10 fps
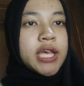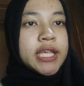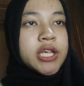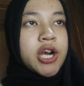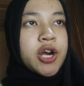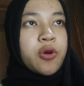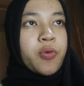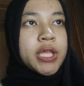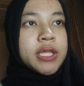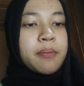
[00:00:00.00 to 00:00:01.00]
hit her
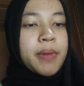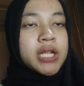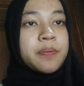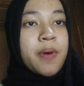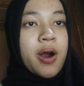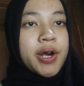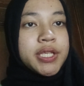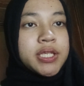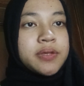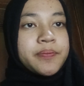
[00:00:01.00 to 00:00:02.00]
with metal
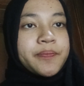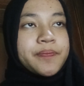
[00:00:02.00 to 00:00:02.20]
parts.